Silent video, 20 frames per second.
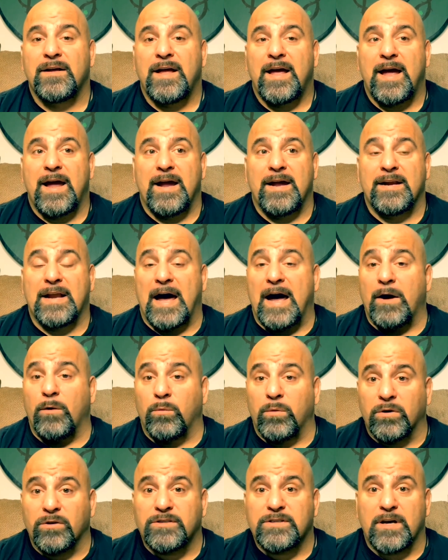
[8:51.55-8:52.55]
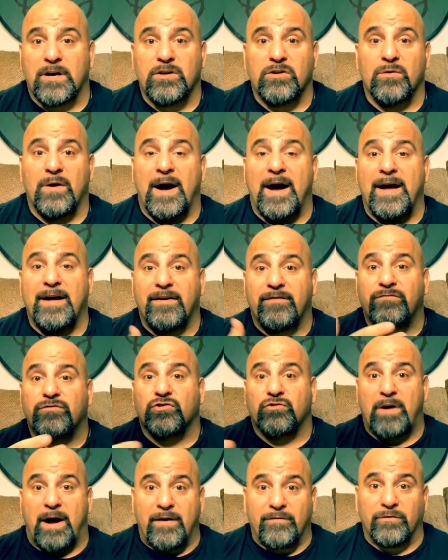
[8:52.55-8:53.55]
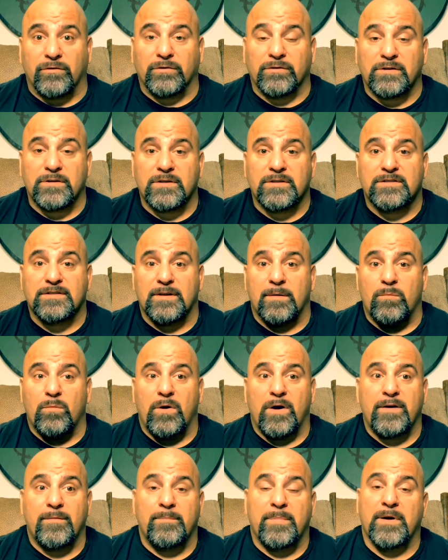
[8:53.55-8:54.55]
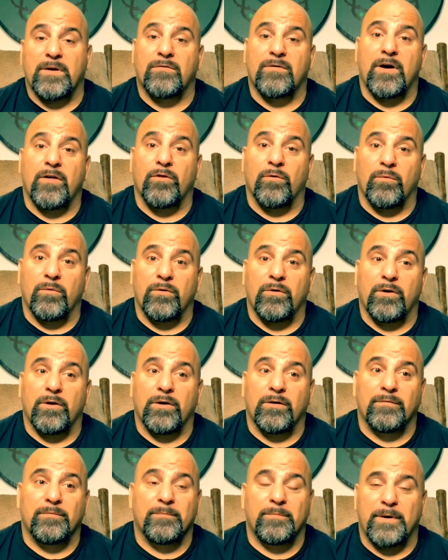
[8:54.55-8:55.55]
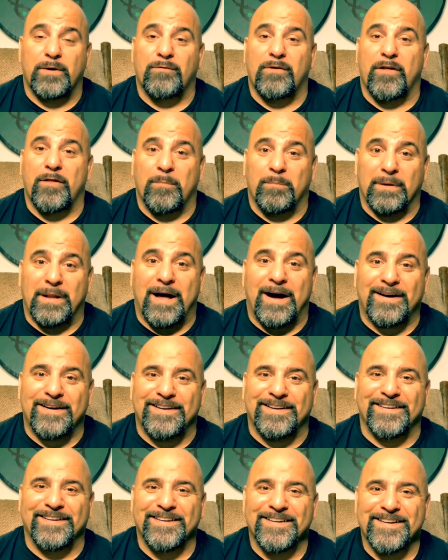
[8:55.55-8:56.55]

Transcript: And I will tell you, I have traveled somewhat, been around the block.